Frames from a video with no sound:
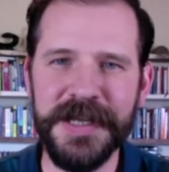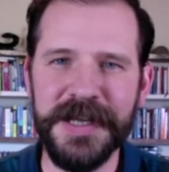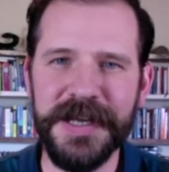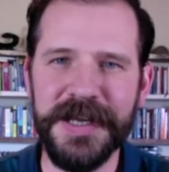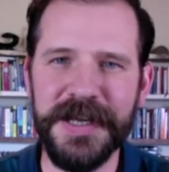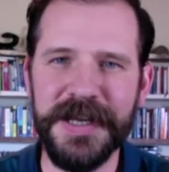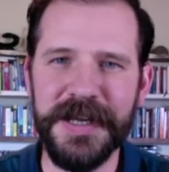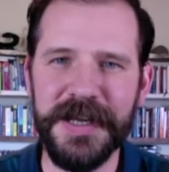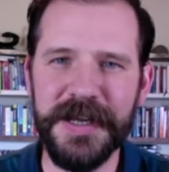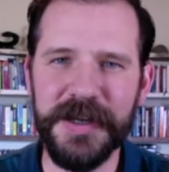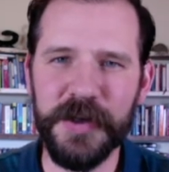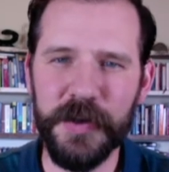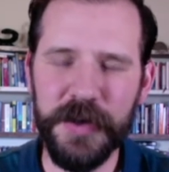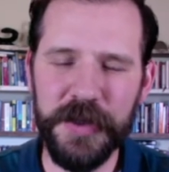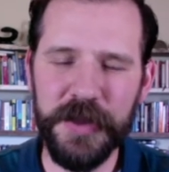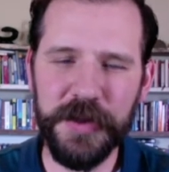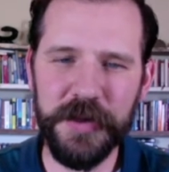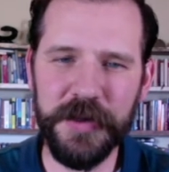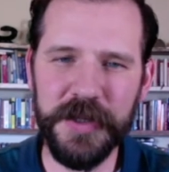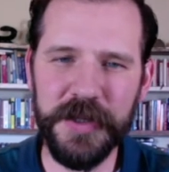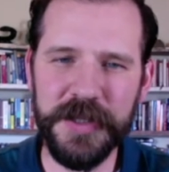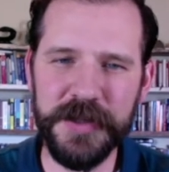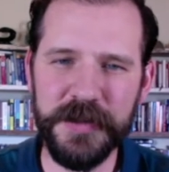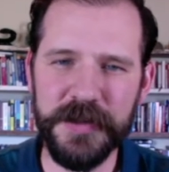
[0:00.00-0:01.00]
uh, going
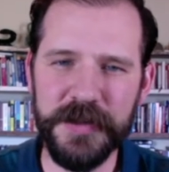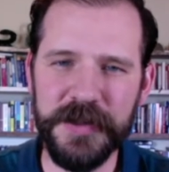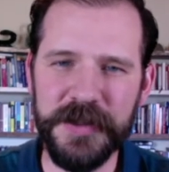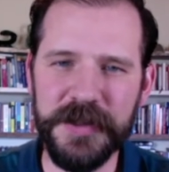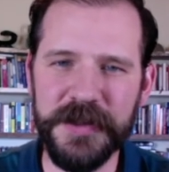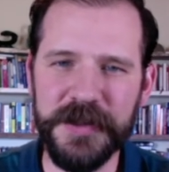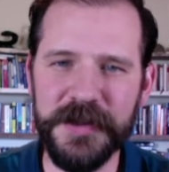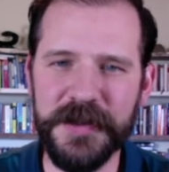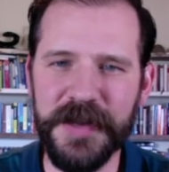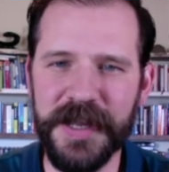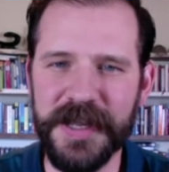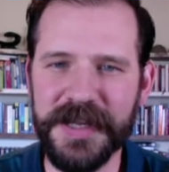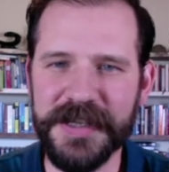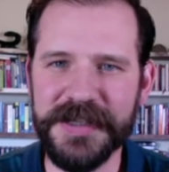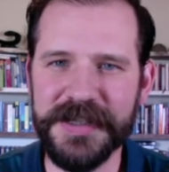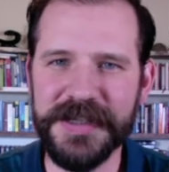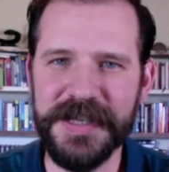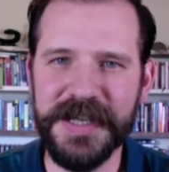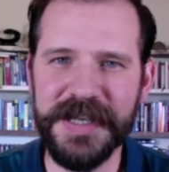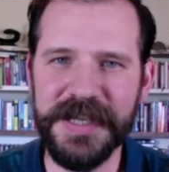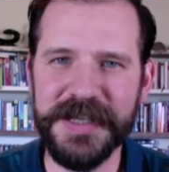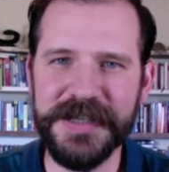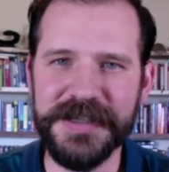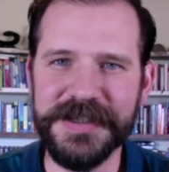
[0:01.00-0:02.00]
through this with you and
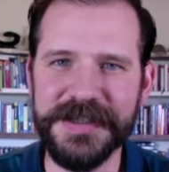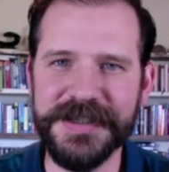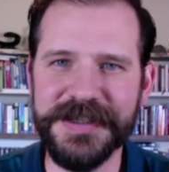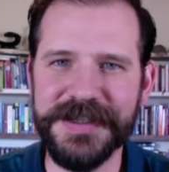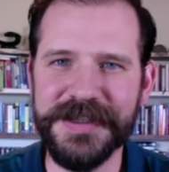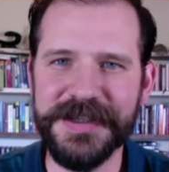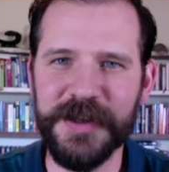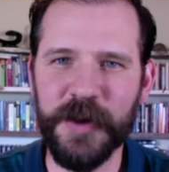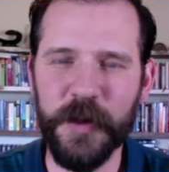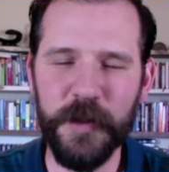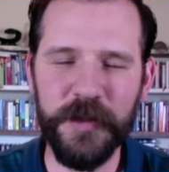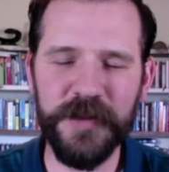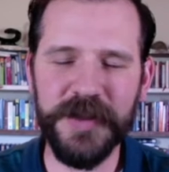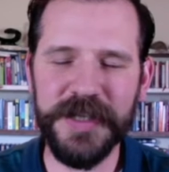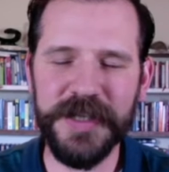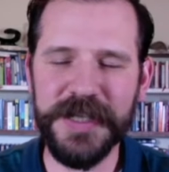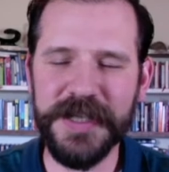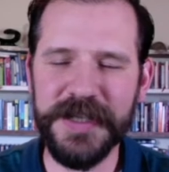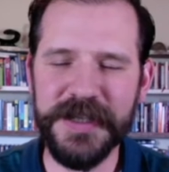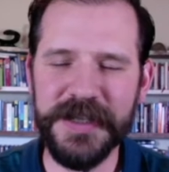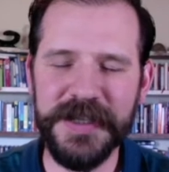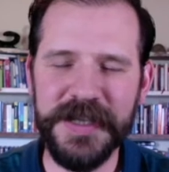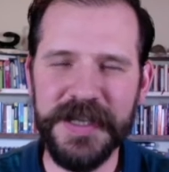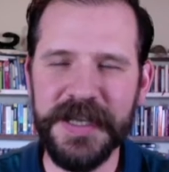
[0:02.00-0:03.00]
and
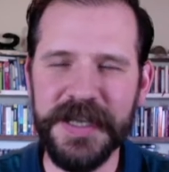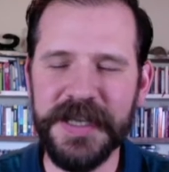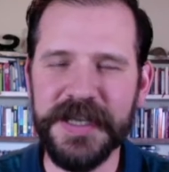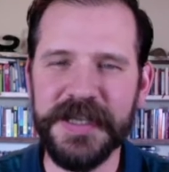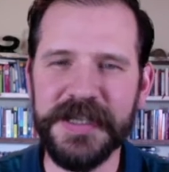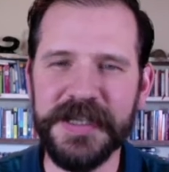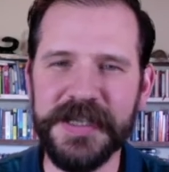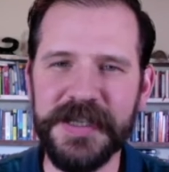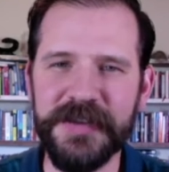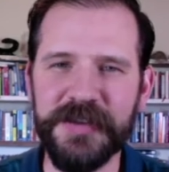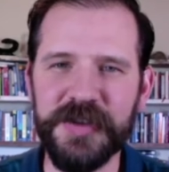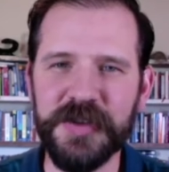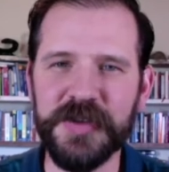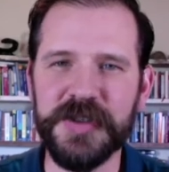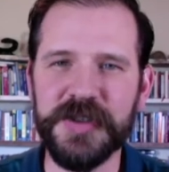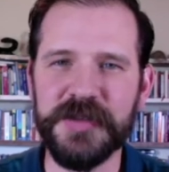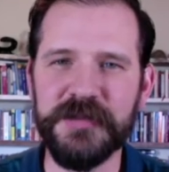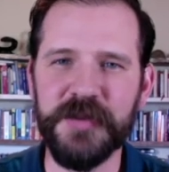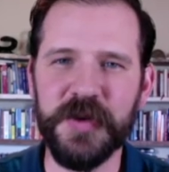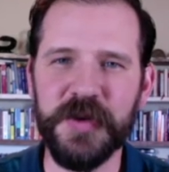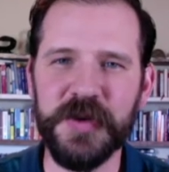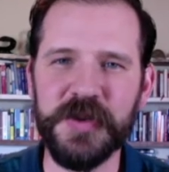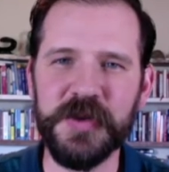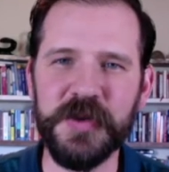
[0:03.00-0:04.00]
hopefully giving you
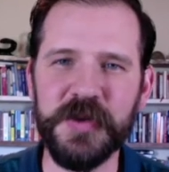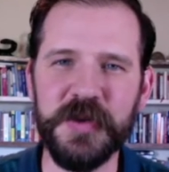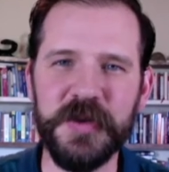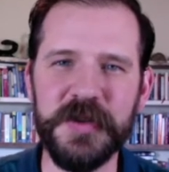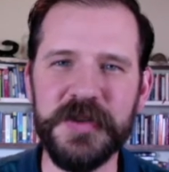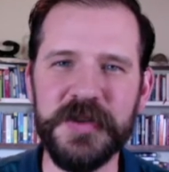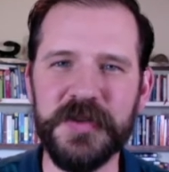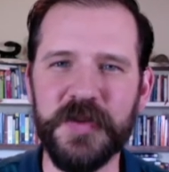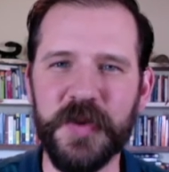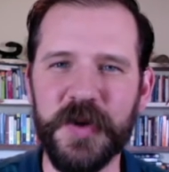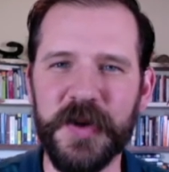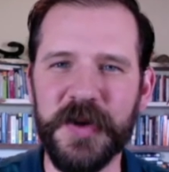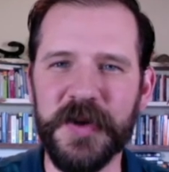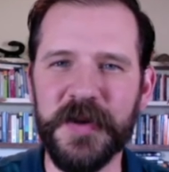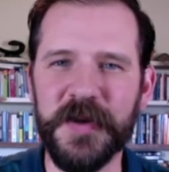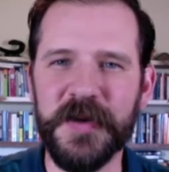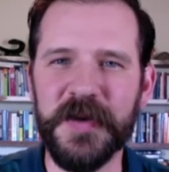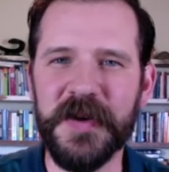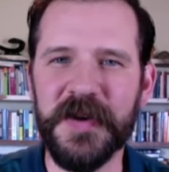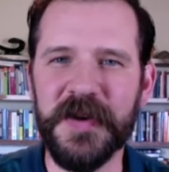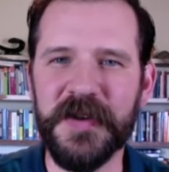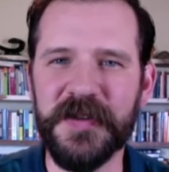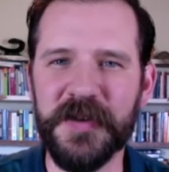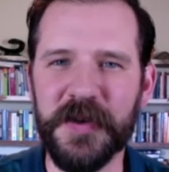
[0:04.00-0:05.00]
some more tools for
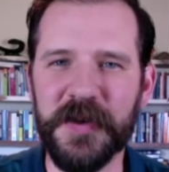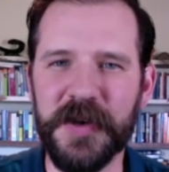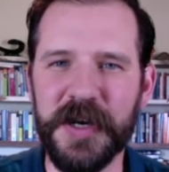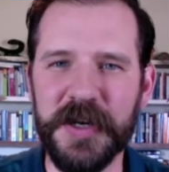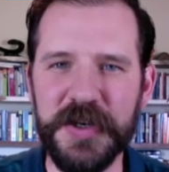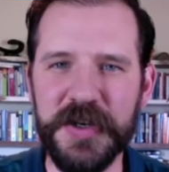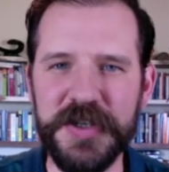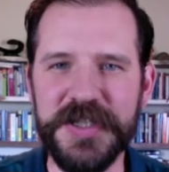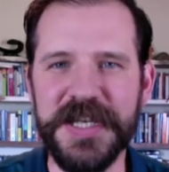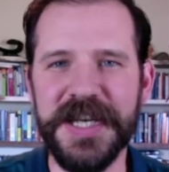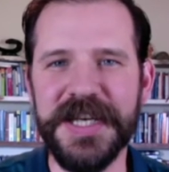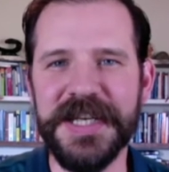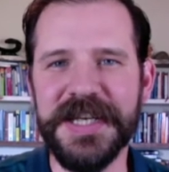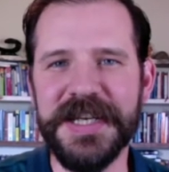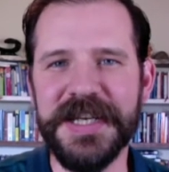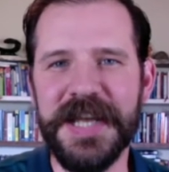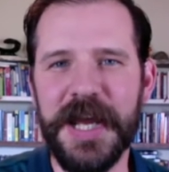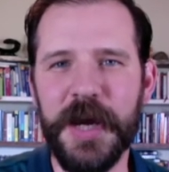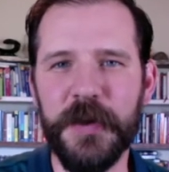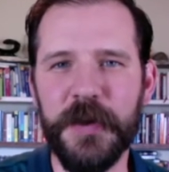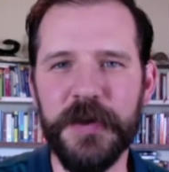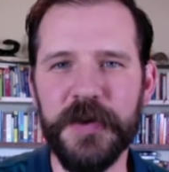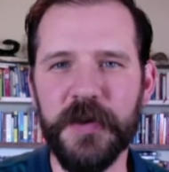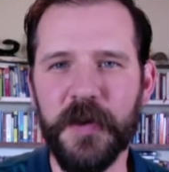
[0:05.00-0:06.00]
for understanding
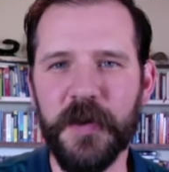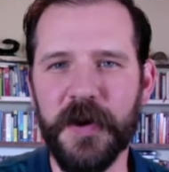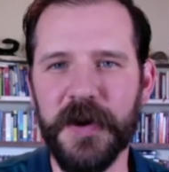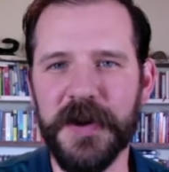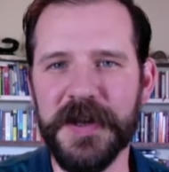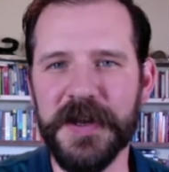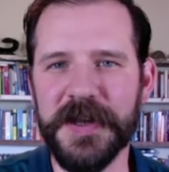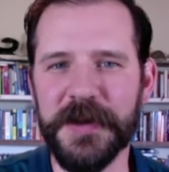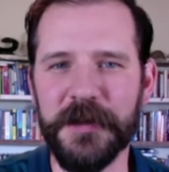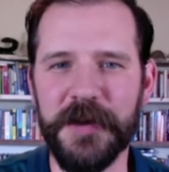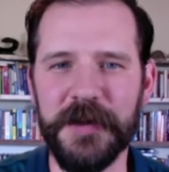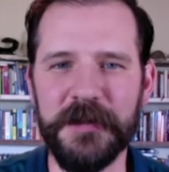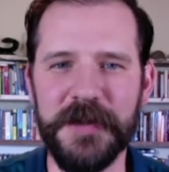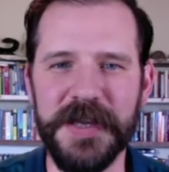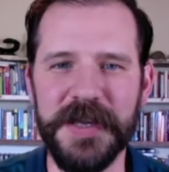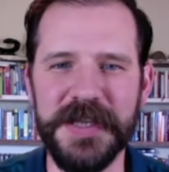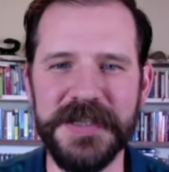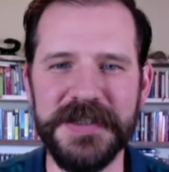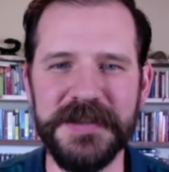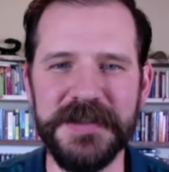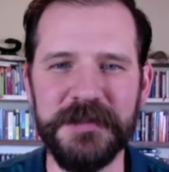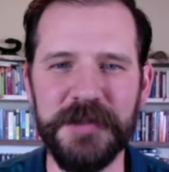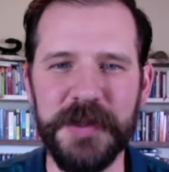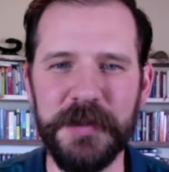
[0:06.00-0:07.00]
how we work and what
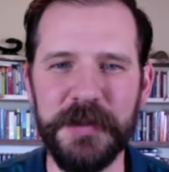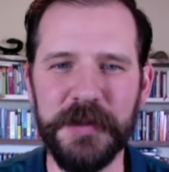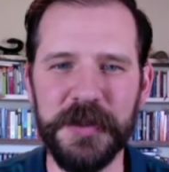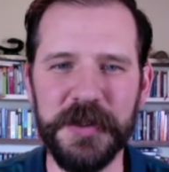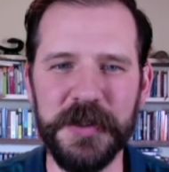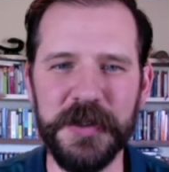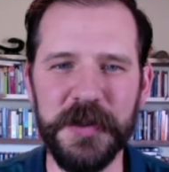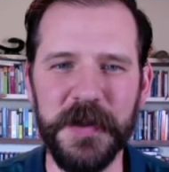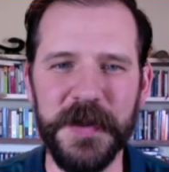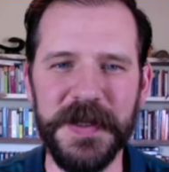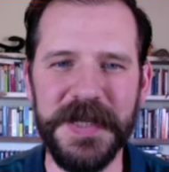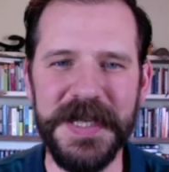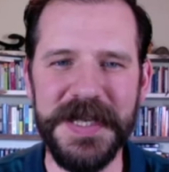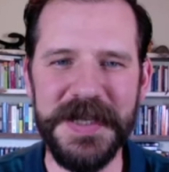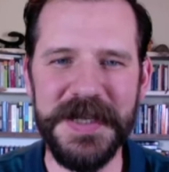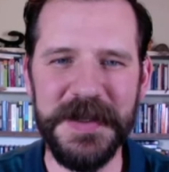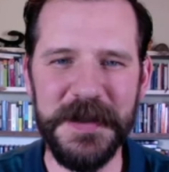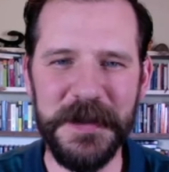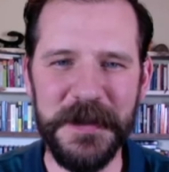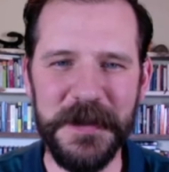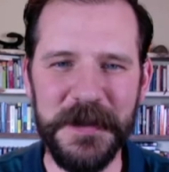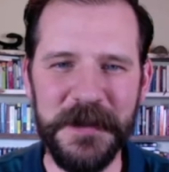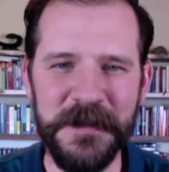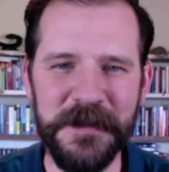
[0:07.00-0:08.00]
makes people do what they
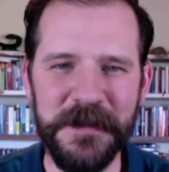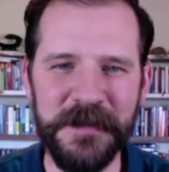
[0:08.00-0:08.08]
do.